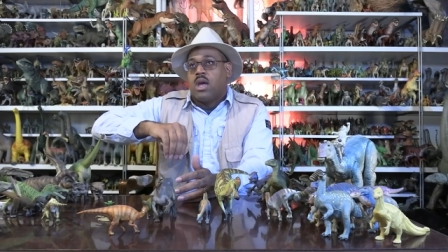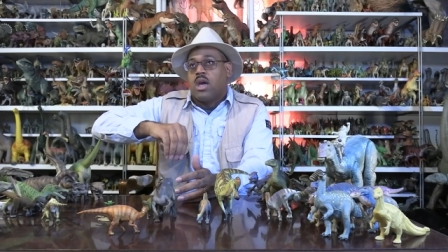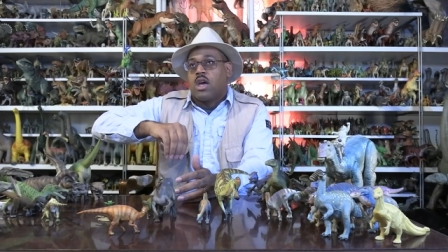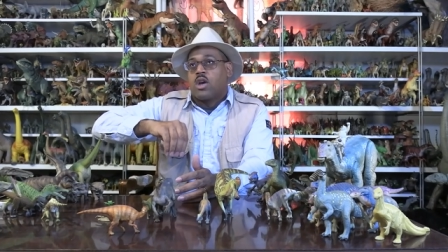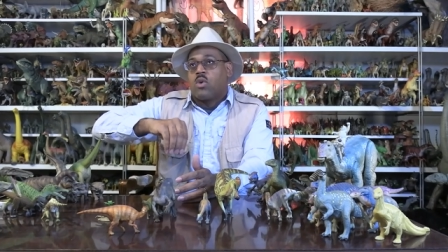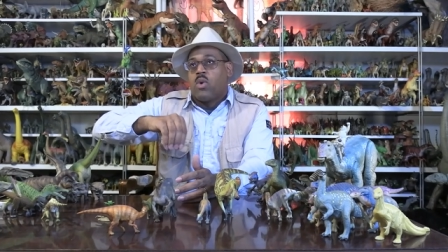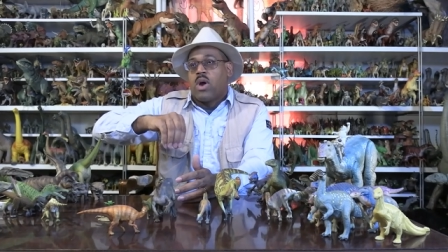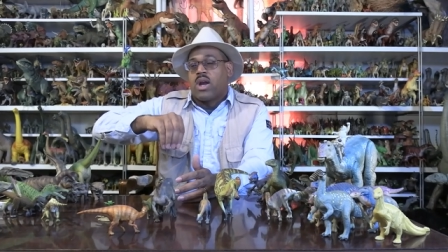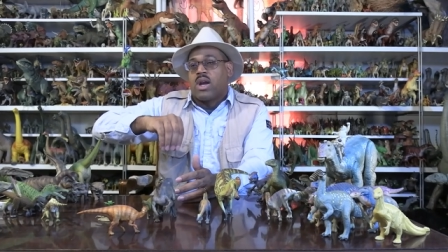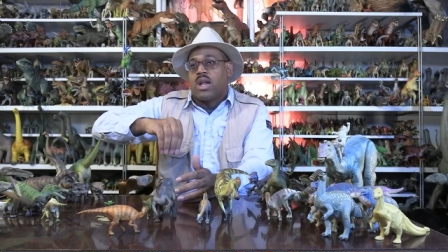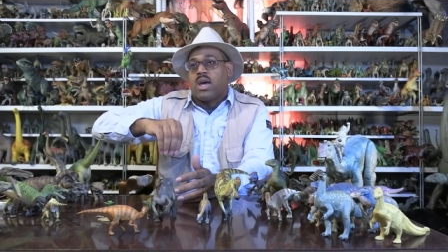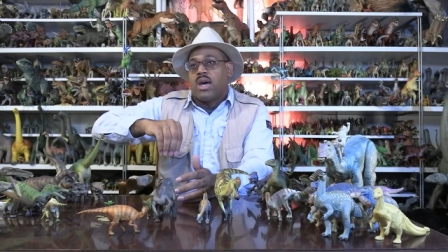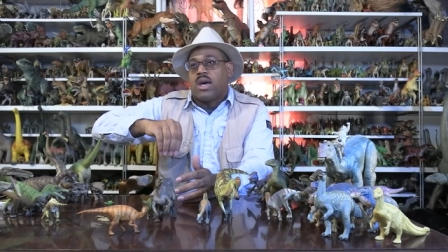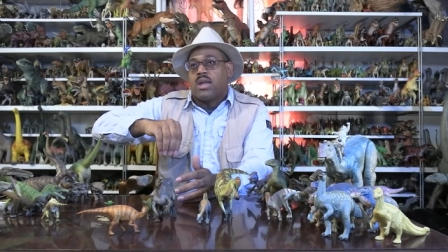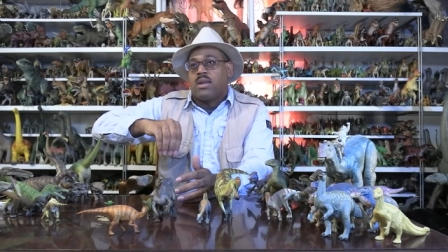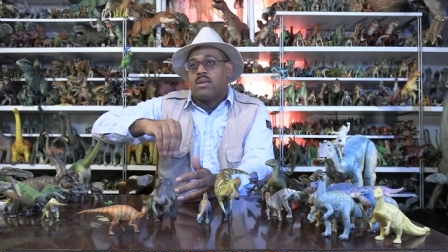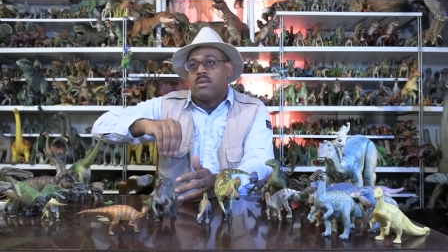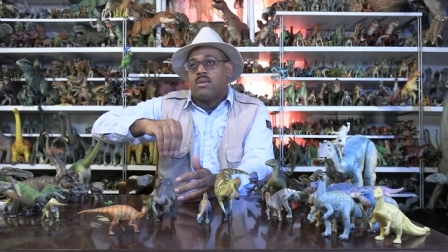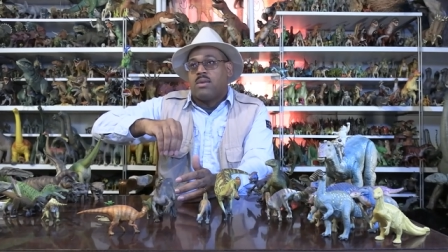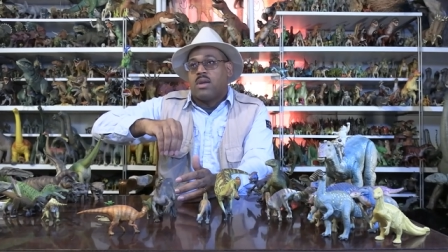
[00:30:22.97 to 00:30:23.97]

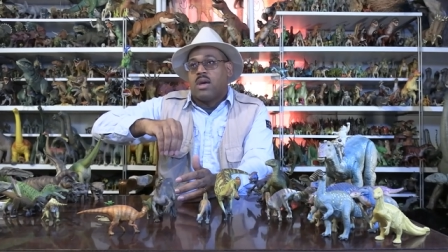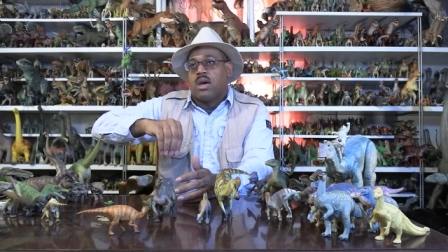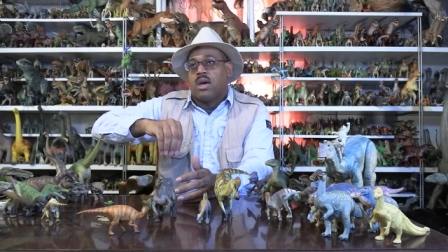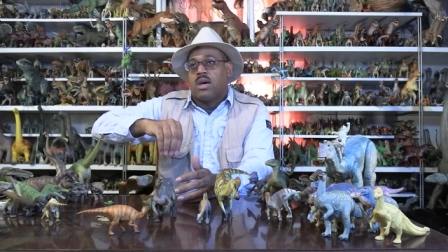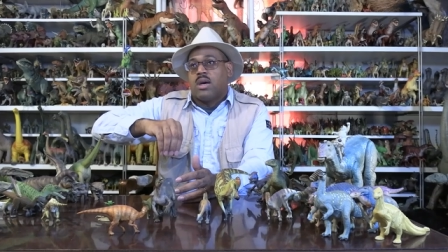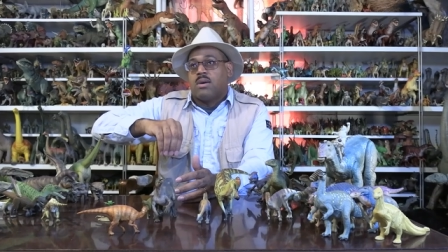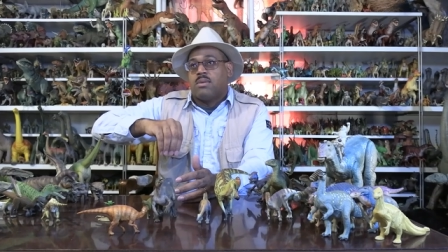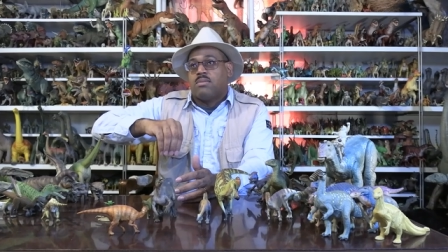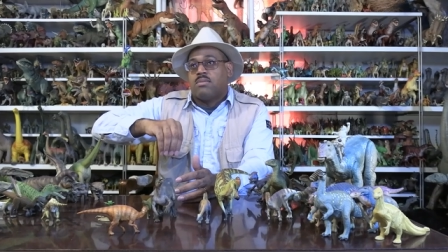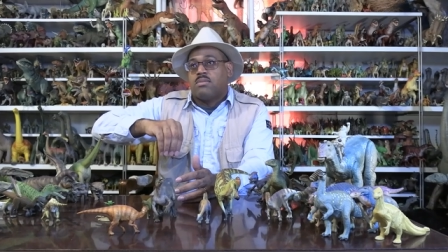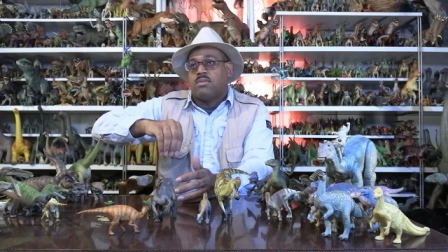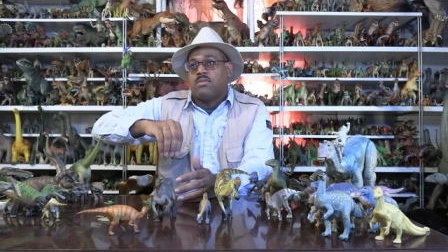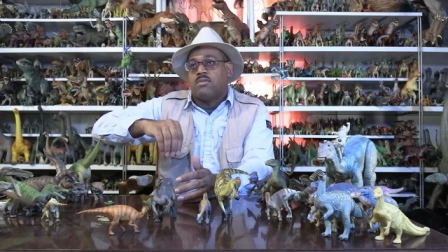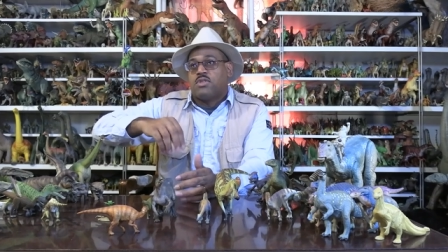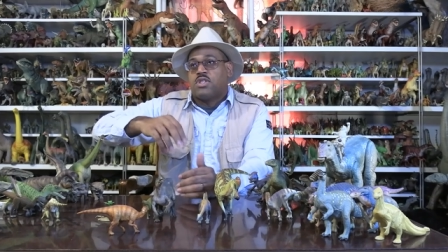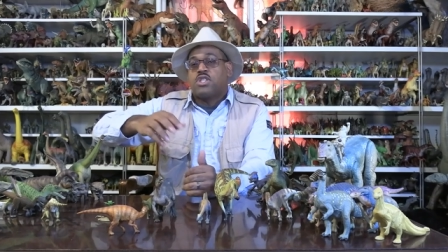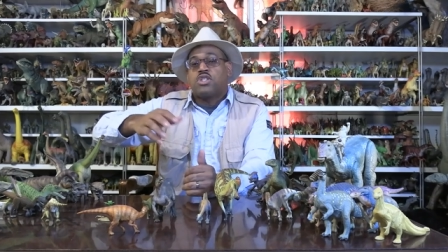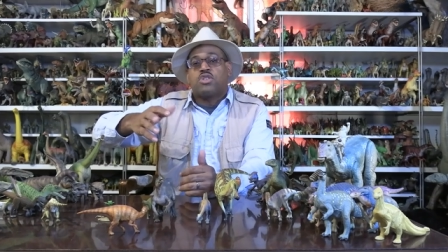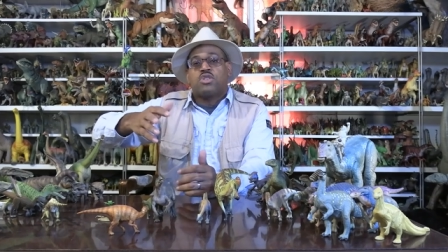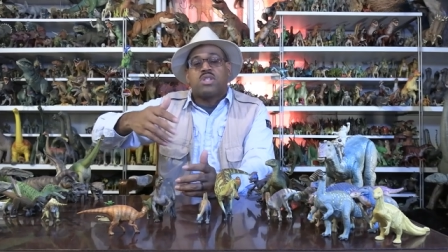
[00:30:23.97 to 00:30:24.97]
Iguanodon uh,
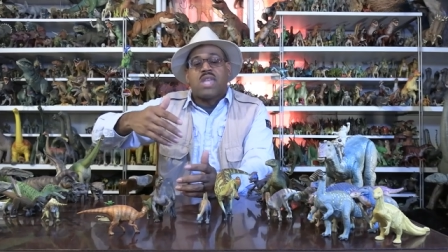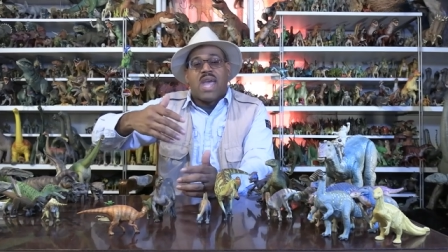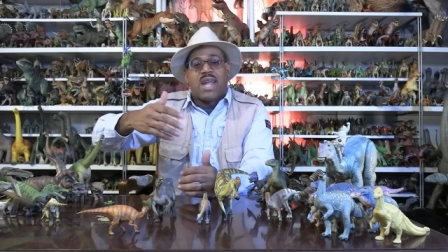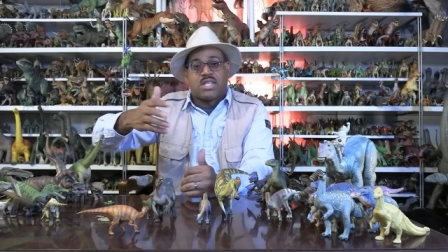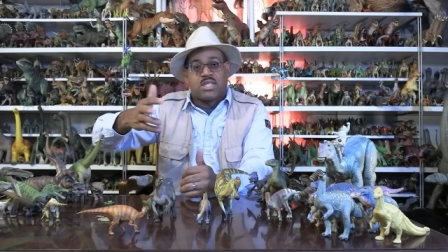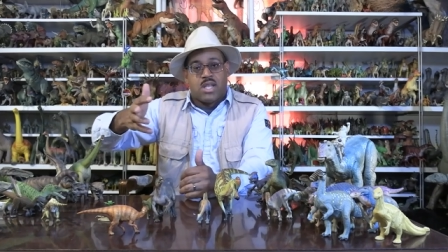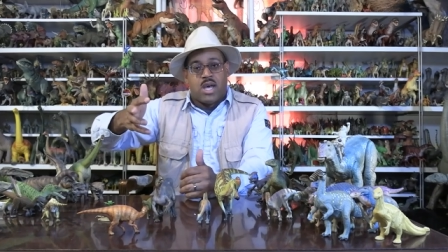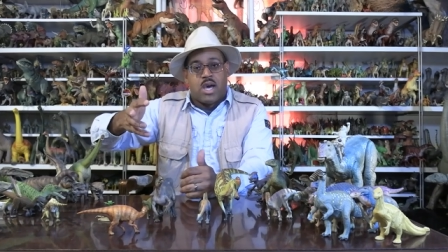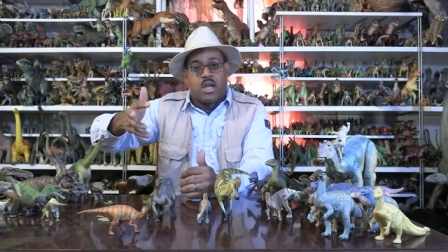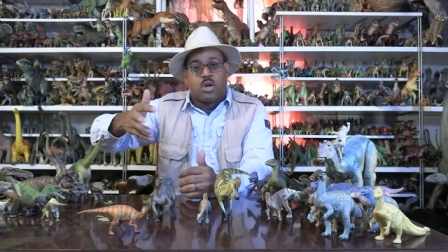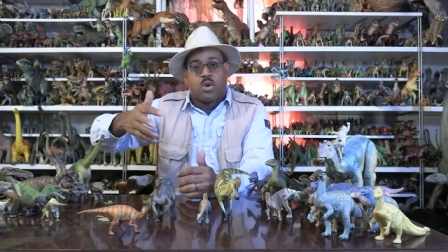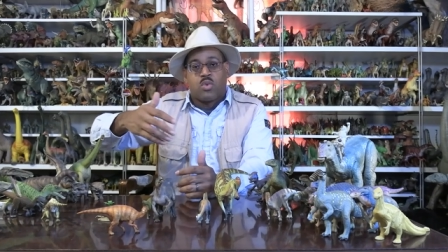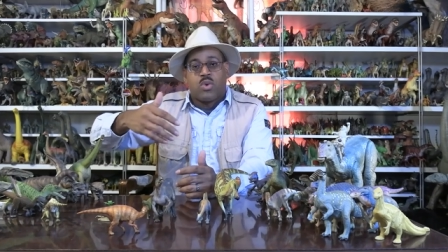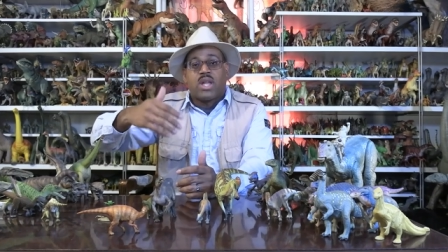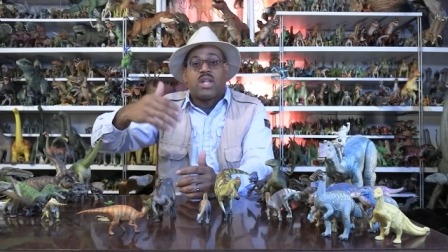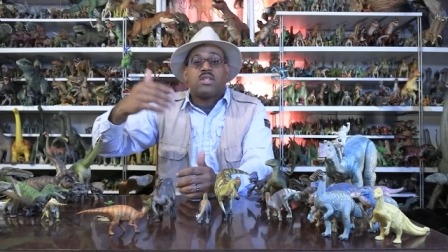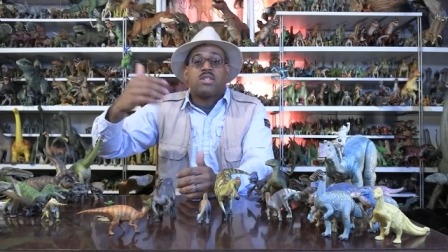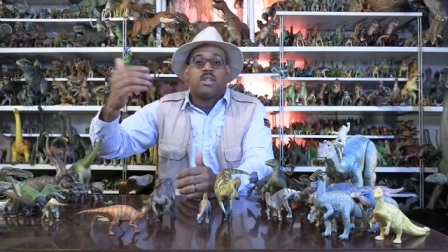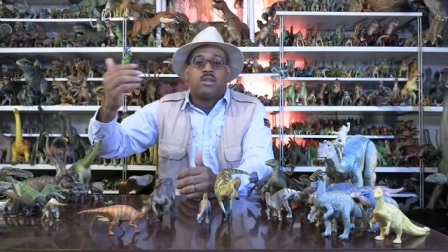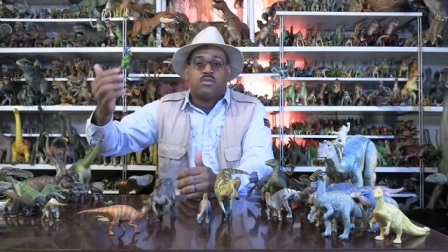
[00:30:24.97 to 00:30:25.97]
sister taxon or
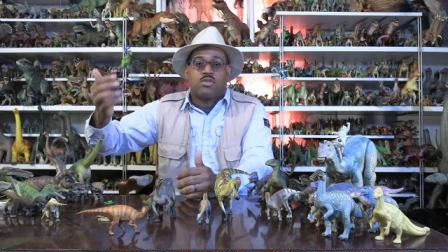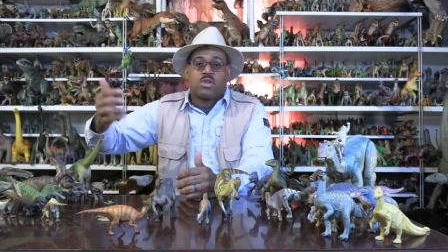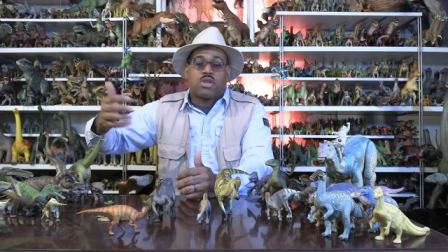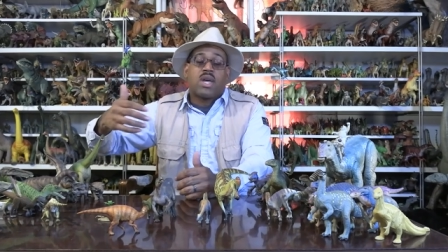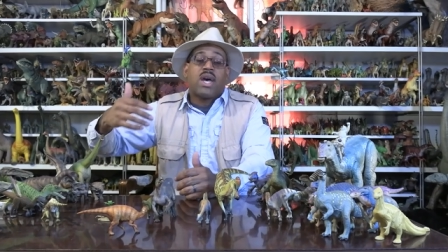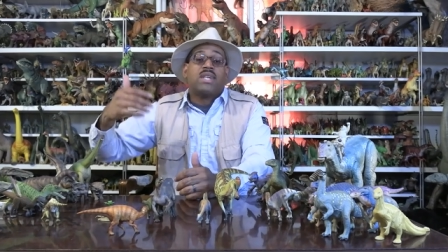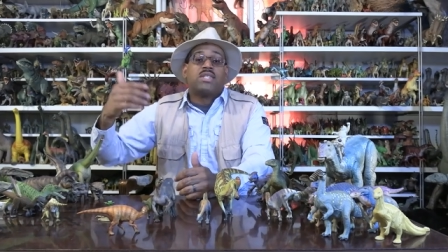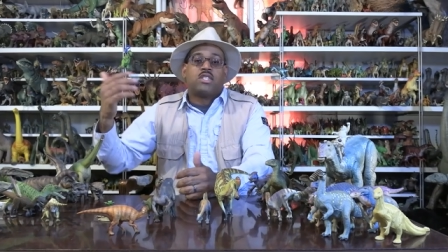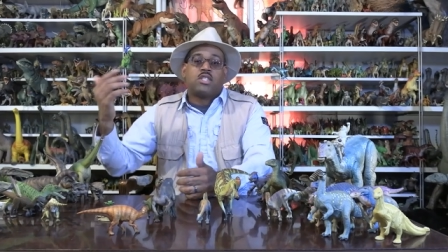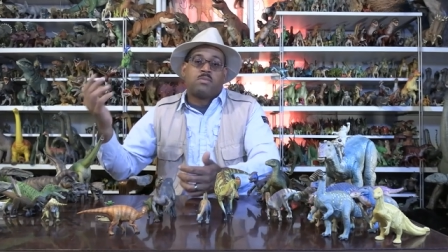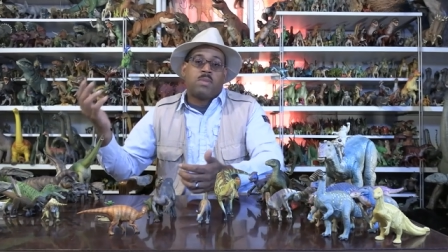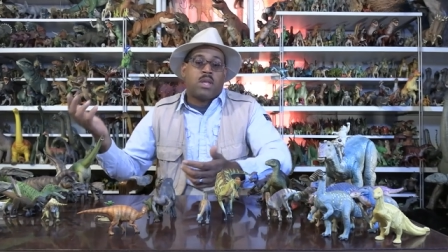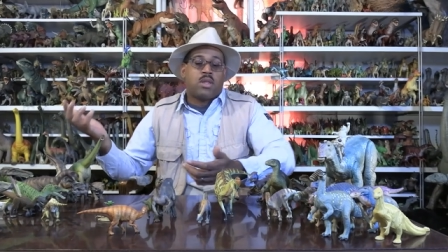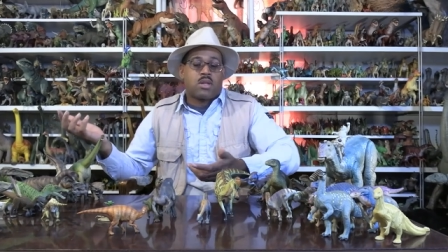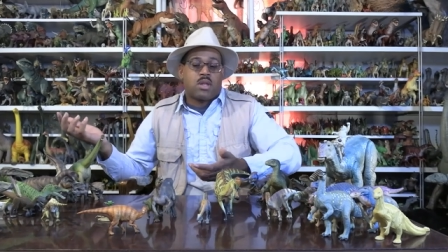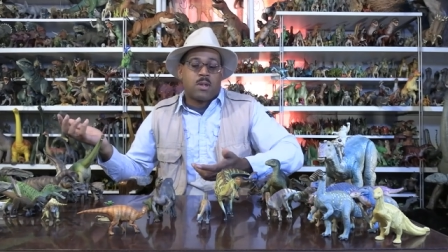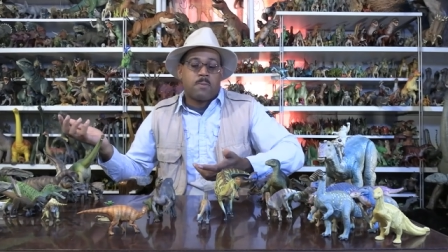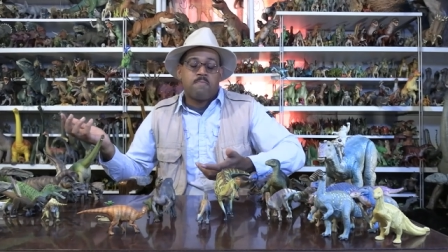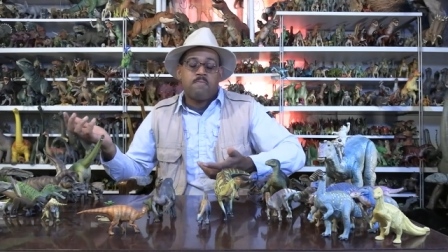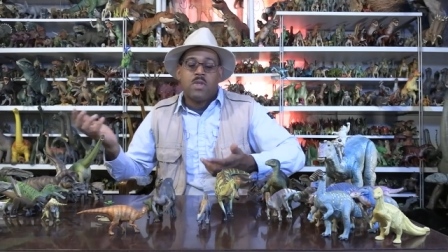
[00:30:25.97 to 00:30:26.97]
relatives or cousins
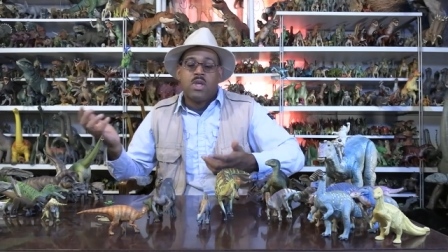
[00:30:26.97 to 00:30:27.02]
basically.